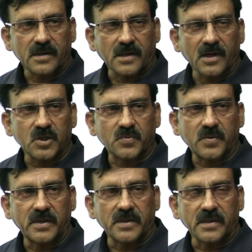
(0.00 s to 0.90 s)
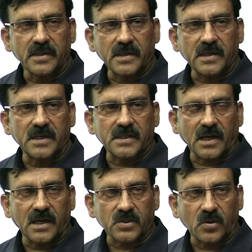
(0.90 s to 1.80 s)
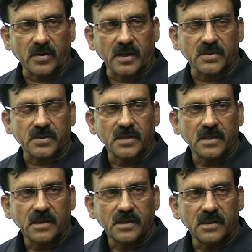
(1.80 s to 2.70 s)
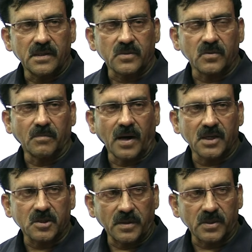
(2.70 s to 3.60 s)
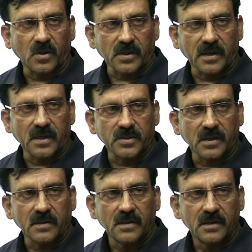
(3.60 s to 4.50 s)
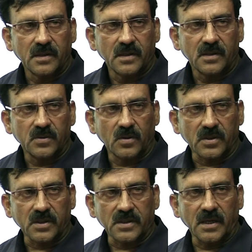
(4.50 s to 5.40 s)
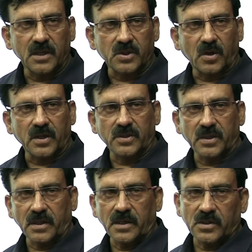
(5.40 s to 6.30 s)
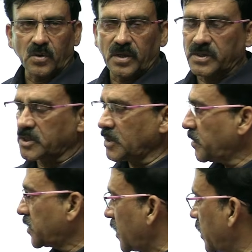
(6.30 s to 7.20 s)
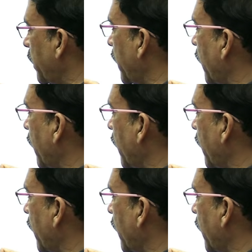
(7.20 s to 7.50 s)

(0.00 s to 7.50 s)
transferred elite class Congress into a mass-based organization. This is a historic session. It is the only session presided by